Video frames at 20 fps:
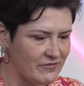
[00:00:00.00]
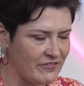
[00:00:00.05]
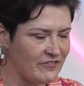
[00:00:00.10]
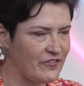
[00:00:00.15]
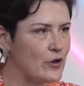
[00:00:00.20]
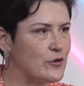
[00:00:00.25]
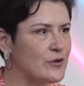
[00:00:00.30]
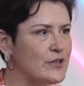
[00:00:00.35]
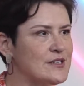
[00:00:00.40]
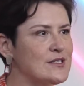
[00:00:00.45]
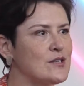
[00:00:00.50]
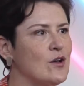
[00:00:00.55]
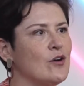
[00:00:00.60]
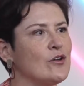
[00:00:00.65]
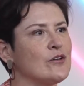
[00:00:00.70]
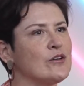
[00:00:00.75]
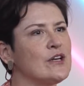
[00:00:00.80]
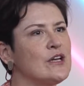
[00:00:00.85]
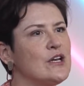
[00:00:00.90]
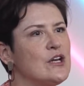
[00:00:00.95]
focus
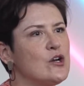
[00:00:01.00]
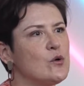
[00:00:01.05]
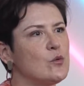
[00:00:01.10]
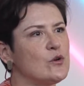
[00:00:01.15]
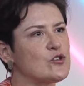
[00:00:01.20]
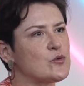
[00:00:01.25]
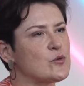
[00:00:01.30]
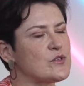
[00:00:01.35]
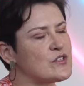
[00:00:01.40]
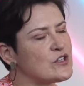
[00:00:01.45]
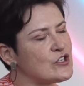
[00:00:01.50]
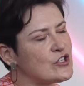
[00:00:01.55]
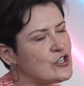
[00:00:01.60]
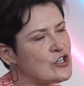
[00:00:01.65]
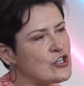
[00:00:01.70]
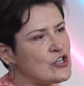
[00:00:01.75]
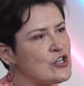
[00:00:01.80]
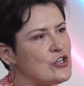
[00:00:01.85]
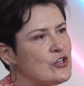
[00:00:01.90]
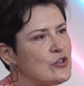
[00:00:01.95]
on, which was the
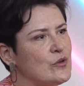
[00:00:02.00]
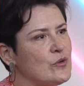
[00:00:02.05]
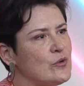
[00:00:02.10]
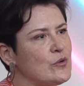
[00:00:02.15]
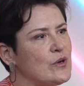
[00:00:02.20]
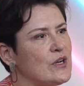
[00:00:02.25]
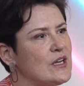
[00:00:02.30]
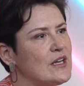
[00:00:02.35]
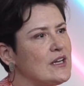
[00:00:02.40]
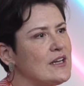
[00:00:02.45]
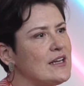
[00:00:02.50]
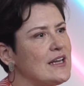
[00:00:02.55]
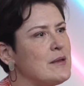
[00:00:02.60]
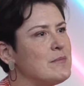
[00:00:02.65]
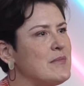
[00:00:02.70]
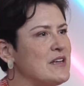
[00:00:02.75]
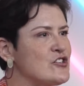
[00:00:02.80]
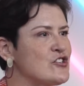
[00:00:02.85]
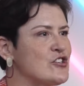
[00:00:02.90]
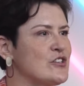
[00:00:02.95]
new
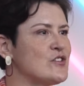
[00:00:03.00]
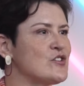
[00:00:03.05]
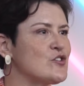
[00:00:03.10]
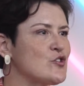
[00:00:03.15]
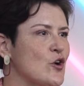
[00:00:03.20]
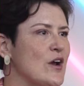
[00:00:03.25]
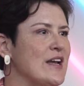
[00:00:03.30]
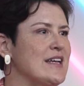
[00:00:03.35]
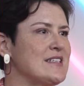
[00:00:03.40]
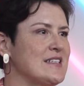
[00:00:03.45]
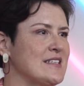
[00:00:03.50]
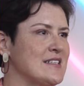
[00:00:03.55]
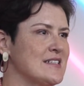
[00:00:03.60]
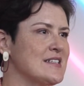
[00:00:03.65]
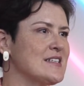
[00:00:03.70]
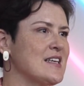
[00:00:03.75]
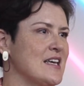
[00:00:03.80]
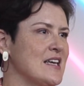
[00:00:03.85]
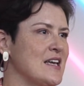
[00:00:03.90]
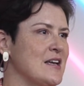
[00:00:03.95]
emissions trading
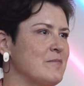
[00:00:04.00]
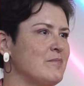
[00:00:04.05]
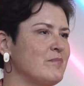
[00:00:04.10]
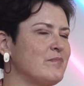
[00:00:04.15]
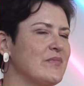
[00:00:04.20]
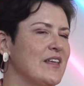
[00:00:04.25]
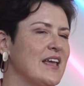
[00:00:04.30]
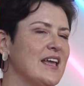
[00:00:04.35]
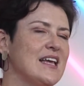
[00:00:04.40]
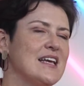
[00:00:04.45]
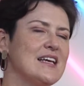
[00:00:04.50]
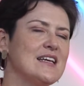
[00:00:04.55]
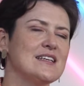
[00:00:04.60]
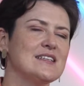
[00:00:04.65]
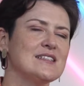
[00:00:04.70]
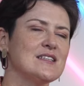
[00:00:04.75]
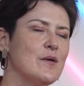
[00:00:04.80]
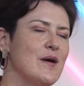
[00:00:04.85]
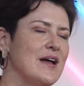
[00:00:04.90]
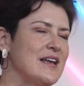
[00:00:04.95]
scheme.
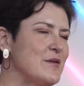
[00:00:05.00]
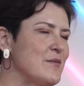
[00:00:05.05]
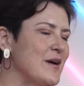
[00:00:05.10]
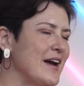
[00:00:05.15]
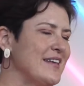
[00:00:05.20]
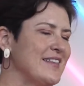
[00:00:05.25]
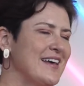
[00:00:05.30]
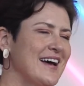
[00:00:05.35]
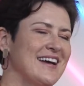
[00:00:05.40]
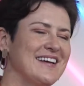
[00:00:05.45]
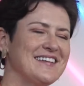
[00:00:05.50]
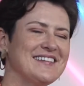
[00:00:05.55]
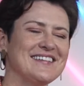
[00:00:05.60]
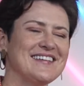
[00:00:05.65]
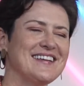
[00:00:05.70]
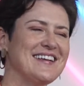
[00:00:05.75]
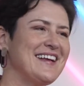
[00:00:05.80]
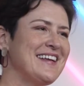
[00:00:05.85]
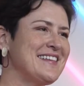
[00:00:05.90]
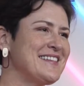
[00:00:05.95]
So anyway,
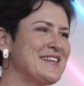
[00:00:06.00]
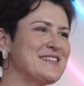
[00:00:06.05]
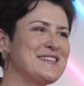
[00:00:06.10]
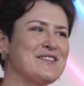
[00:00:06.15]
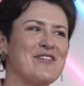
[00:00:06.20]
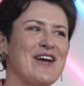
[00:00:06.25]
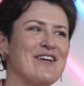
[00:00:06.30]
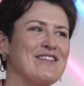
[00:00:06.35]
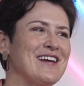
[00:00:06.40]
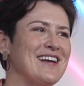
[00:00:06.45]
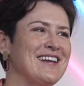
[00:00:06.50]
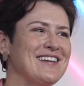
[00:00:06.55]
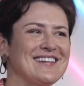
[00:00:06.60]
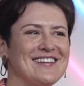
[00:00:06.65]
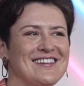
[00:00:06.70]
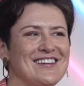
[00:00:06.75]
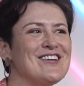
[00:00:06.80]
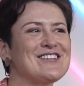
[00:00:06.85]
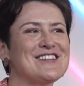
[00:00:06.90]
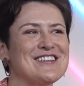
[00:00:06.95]
there's a very
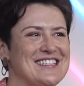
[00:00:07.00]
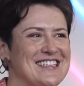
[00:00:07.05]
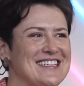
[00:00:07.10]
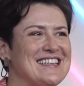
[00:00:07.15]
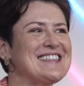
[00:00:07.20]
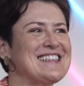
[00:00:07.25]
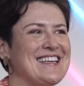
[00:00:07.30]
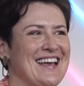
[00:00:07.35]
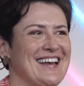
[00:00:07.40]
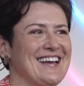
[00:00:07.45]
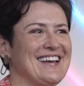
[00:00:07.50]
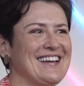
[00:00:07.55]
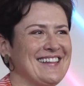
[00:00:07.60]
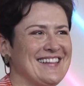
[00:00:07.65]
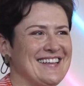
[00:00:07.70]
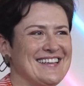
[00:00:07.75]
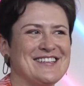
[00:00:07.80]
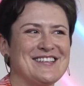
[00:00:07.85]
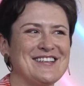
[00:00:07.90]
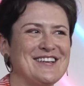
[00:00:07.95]
lot of detail in
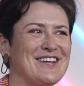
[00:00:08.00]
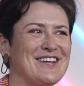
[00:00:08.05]
this. You know,